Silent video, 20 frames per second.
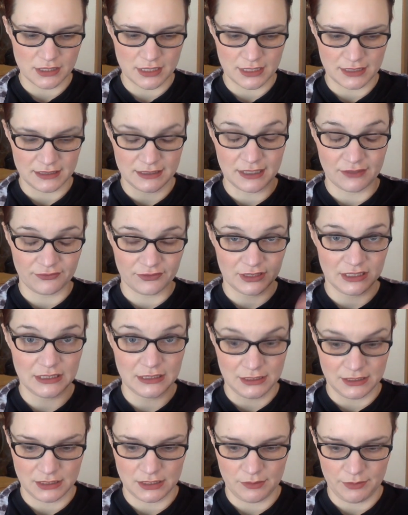That definitely
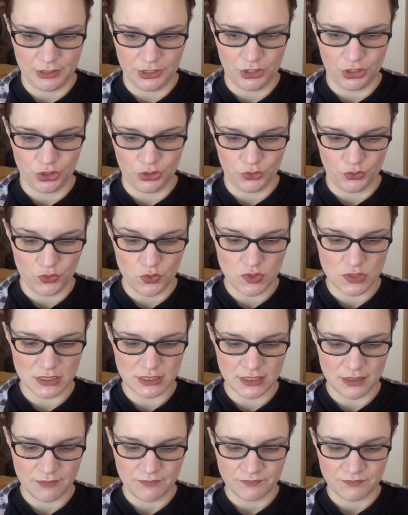needs to be used.